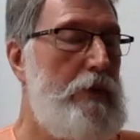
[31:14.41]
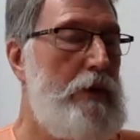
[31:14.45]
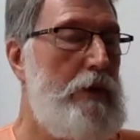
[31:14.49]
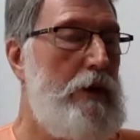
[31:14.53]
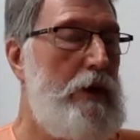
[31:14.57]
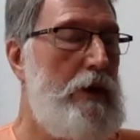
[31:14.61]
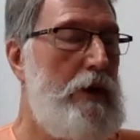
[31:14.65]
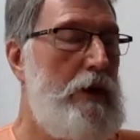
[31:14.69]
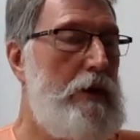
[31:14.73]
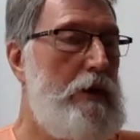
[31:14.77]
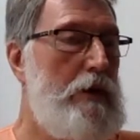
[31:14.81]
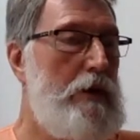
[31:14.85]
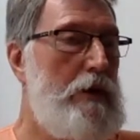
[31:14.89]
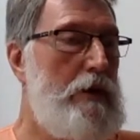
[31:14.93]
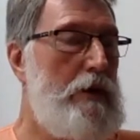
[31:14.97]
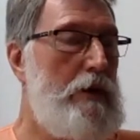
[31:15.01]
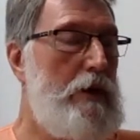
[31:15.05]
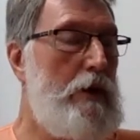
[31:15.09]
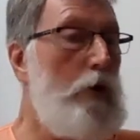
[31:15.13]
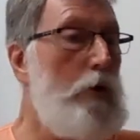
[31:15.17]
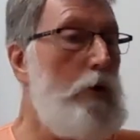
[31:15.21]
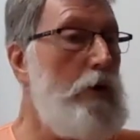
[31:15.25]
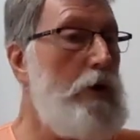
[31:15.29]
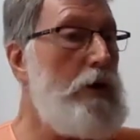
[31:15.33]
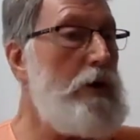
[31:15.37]
And
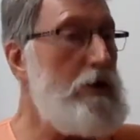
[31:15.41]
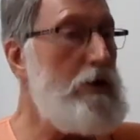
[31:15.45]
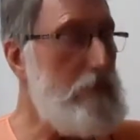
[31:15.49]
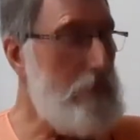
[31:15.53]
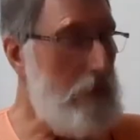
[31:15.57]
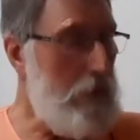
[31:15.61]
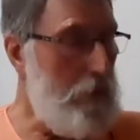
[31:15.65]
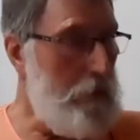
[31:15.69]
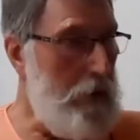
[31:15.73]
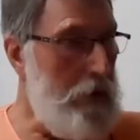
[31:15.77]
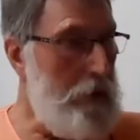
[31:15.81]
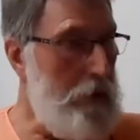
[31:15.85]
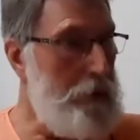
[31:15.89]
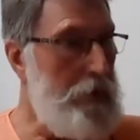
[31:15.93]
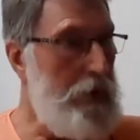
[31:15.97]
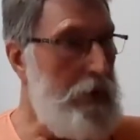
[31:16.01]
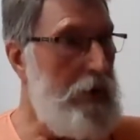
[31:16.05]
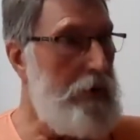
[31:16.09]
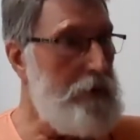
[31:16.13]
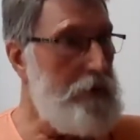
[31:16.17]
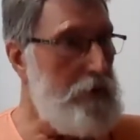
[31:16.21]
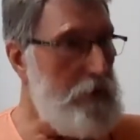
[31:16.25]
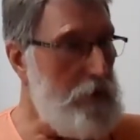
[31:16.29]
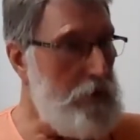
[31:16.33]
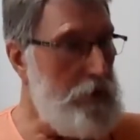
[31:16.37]
oh, it's come up, I
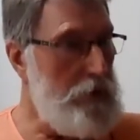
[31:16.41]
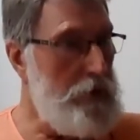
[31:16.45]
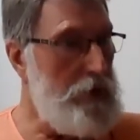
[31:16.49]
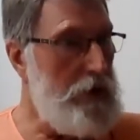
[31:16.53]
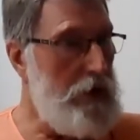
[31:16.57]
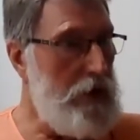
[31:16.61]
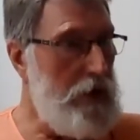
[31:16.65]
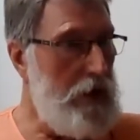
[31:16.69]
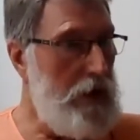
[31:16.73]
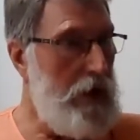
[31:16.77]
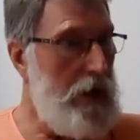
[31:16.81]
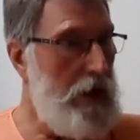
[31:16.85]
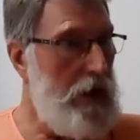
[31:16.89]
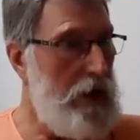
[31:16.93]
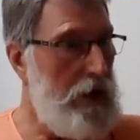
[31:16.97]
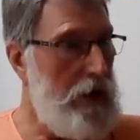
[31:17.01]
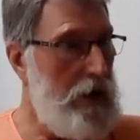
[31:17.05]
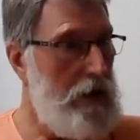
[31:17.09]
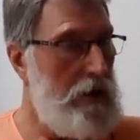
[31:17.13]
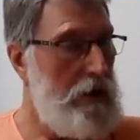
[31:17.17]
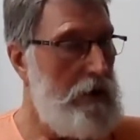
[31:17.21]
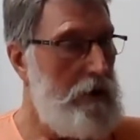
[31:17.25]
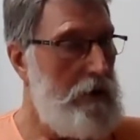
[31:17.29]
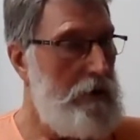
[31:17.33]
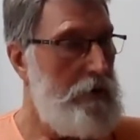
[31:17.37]
have to chew it
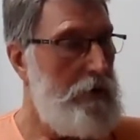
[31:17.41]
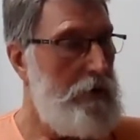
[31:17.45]
again.